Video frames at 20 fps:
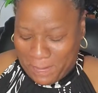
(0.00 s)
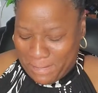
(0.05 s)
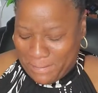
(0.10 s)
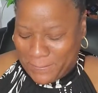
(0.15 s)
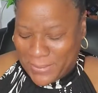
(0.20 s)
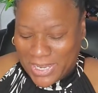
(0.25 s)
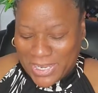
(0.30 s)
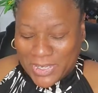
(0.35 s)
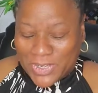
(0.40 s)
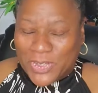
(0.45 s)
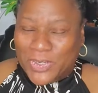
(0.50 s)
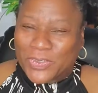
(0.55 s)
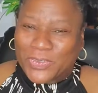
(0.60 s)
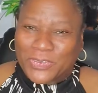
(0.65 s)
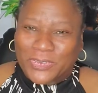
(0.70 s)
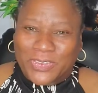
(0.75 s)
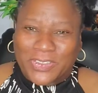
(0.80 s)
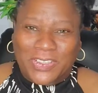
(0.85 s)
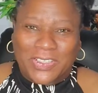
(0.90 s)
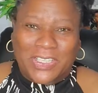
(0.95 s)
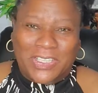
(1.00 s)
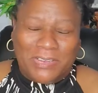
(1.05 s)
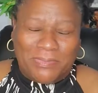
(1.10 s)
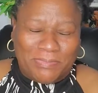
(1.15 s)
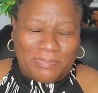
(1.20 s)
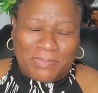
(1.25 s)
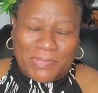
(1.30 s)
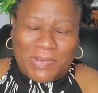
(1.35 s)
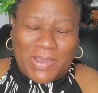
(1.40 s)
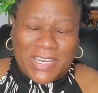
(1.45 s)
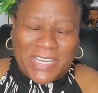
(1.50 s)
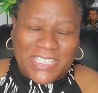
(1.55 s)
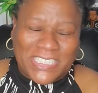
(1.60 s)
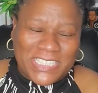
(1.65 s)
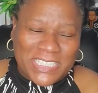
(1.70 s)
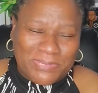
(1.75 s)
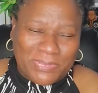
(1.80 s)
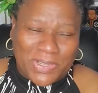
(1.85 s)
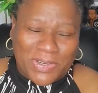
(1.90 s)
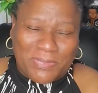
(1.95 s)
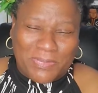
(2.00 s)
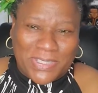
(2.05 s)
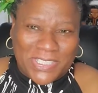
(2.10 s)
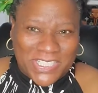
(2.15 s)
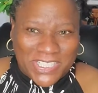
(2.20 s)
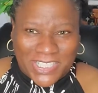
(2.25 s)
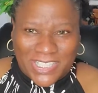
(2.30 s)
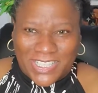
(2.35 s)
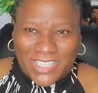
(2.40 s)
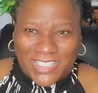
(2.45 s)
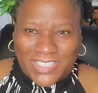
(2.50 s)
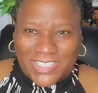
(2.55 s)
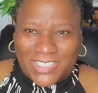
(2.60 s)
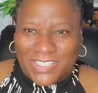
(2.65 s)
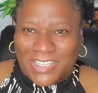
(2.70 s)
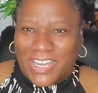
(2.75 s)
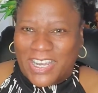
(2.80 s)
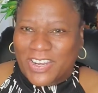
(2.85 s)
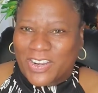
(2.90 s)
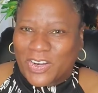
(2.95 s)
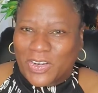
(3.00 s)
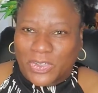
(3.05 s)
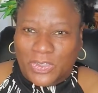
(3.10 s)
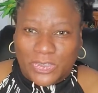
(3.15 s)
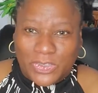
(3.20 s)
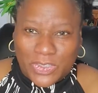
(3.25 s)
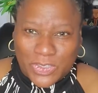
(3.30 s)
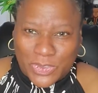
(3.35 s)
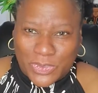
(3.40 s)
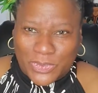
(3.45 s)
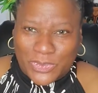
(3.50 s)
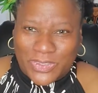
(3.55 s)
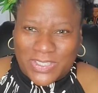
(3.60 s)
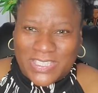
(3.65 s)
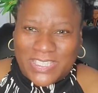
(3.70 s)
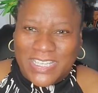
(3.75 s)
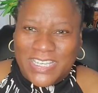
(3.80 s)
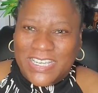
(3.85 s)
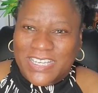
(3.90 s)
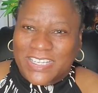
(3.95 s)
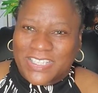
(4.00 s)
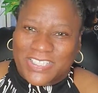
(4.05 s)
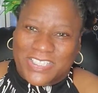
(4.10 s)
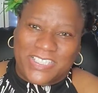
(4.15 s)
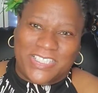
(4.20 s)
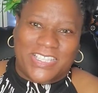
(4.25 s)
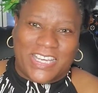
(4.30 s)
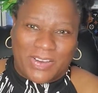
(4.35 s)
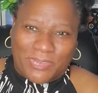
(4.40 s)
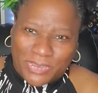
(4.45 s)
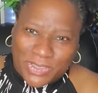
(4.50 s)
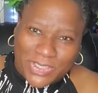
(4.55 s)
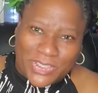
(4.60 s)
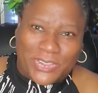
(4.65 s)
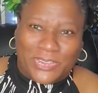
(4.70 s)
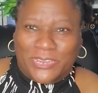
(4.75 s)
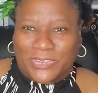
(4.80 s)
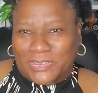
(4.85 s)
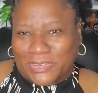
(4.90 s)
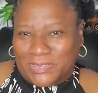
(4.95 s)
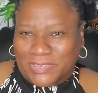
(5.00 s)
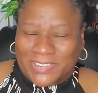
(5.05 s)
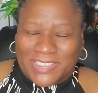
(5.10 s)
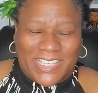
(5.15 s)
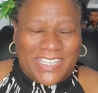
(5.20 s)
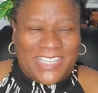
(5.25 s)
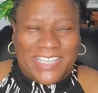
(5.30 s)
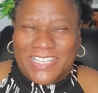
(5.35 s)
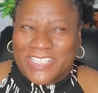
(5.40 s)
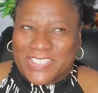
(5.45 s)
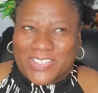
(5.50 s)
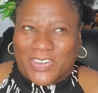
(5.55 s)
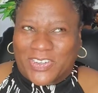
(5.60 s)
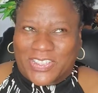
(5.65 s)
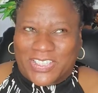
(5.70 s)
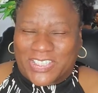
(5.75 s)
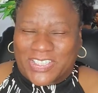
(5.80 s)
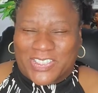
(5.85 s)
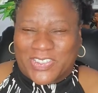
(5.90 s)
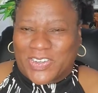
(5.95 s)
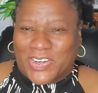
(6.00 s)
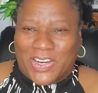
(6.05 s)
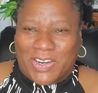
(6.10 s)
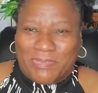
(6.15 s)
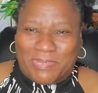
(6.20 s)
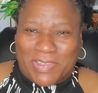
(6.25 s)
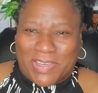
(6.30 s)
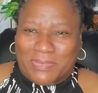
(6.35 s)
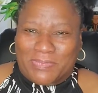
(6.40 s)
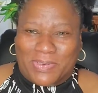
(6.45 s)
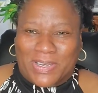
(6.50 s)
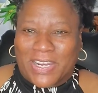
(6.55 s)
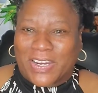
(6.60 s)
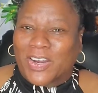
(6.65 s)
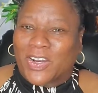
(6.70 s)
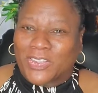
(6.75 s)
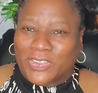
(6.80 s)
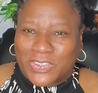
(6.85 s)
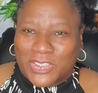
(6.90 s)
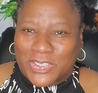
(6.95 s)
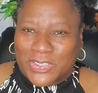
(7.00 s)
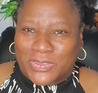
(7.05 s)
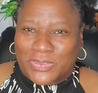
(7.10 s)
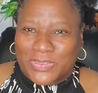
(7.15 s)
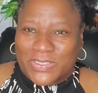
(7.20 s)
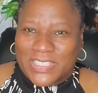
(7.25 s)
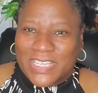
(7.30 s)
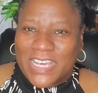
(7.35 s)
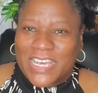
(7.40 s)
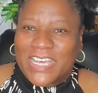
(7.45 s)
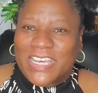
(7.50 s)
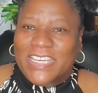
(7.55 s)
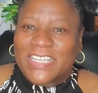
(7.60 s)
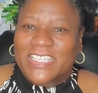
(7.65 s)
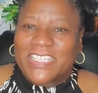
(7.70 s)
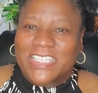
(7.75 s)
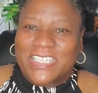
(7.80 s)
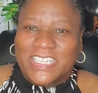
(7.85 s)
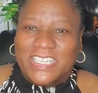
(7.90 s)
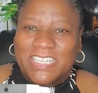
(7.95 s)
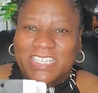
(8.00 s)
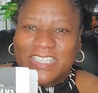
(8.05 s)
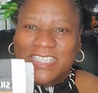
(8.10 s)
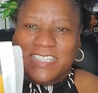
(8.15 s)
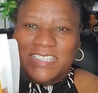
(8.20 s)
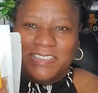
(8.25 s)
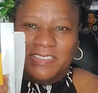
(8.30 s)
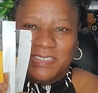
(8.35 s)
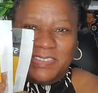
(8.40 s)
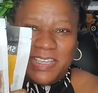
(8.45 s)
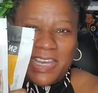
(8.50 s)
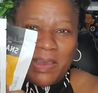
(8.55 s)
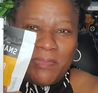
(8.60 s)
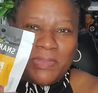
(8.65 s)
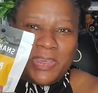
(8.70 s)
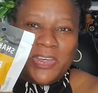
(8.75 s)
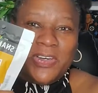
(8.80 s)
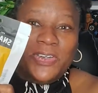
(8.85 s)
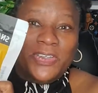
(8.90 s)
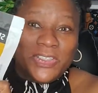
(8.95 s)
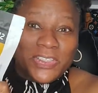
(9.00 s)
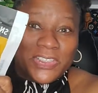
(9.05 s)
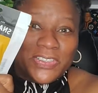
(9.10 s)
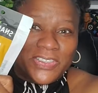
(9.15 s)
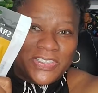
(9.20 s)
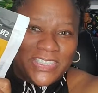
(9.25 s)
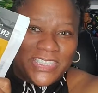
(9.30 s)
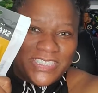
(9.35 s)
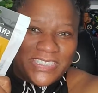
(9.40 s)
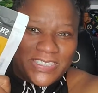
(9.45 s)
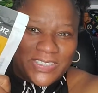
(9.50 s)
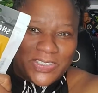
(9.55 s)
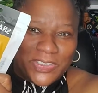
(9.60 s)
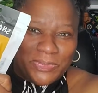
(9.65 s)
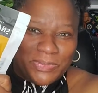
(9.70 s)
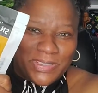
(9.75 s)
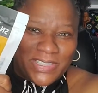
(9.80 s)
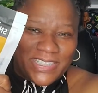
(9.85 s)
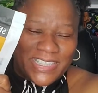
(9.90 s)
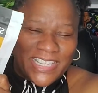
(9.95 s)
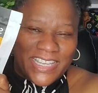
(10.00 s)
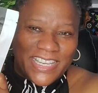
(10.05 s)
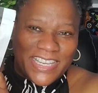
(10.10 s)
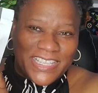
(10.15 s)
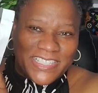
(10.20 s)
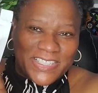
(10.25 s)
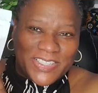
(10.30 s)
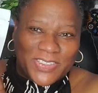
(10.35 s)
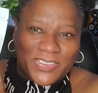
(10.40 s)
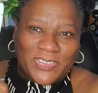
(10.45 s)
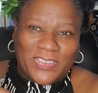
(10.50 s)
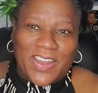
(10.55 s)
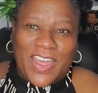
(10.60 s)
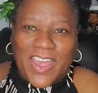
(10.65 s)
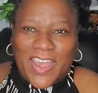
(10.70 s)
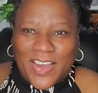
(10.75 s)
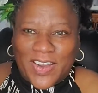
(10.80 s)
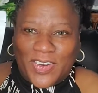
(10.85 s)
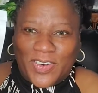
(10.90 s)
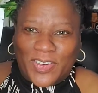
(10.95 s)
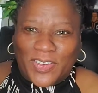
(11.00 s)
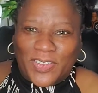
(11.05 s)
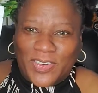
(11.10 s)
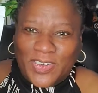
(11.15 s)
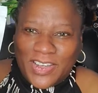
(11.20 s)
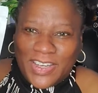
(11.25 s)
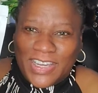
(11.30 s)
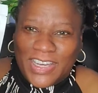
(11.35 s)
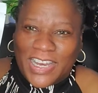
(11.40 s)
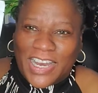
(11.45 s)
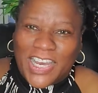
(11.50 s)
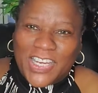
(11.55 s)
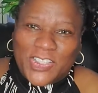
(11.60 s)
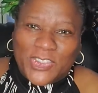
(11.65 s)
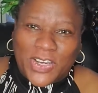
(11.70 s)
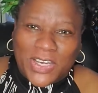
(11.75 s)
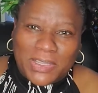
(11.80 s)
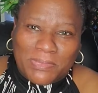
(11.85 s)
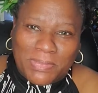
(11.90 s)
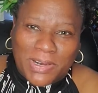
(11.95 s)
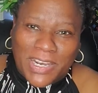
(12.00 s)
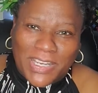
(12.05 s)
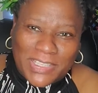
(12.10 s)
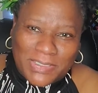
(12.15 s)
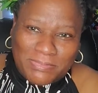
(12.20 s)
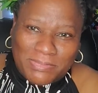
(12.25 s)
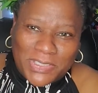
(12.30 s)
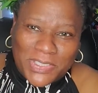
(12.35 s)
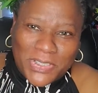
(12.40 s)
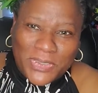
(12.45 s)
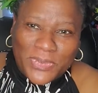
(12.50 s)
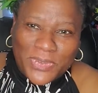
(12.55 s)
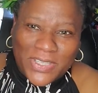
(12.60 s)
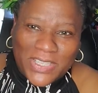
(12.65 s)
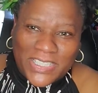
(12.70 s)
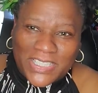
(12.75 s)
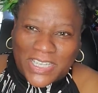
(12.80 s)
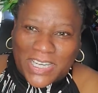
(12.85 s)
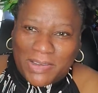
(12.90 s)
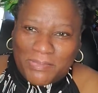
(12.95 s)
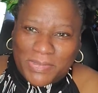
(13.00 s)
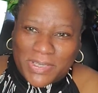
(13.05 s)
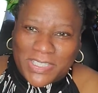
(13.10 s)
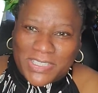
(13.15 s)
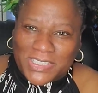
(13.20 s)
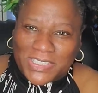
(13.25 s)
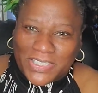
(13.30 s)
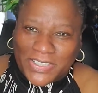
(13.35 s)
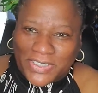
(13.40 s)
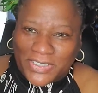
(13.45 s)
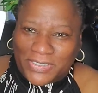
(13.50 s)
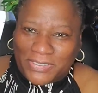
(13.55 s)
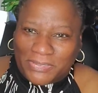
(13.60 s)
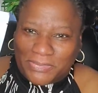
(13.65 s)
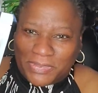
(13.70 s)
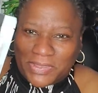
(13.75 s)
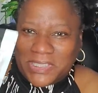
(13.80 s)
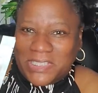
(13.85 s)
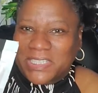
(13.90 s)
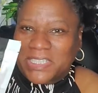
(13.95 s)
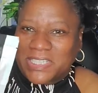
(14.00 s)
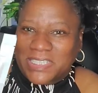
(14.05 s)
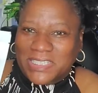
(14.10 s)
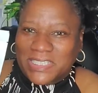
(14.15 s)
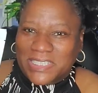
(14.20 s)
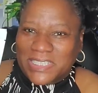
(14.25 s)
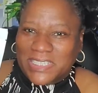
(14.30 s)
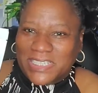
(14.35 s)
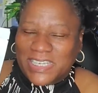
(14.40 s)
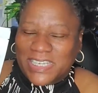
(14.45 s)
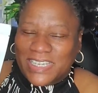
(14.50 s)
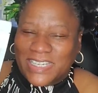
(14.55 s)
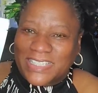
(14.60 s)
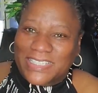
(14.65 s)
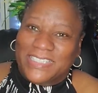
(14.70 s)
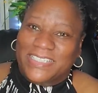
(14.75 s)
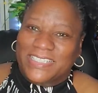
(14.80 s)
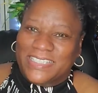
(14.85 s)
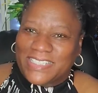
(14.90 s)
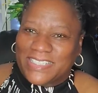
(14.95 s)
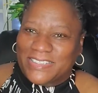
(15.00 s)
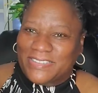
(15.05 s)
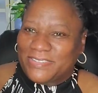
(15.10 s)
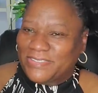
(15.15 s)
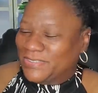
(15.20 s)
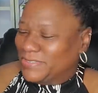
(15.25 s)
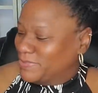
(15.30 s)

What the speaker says: my customer, Miss Yolanda, I call her Scoots because she's got one of those, it's hard to describe things, but I call her Scoots. She's got me hooked on these stupid things. So now I try to buy them 2 at a time because they're ridiculously addictive.